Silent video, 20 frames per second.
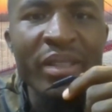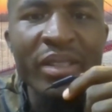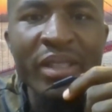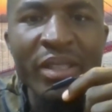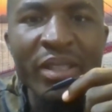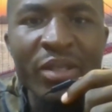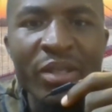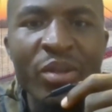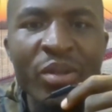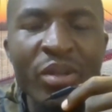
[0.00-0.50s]

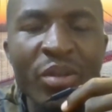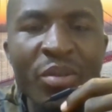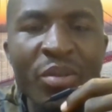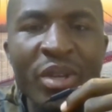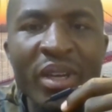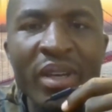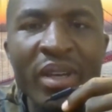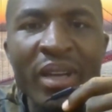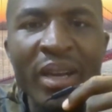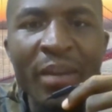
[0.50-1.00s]
just going to be
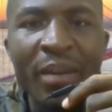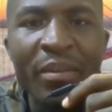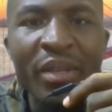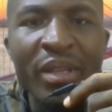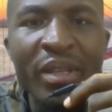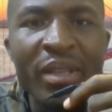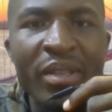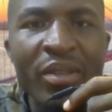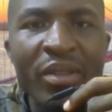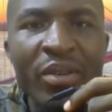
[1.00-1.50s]
an
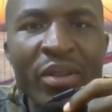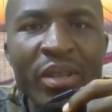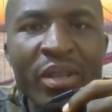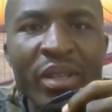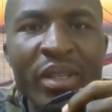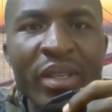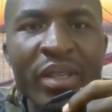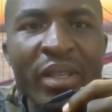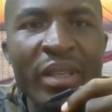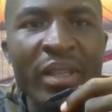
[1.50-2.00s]
update on
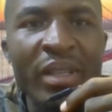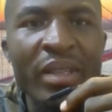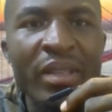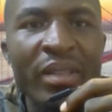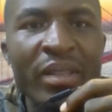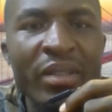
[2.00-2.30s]
the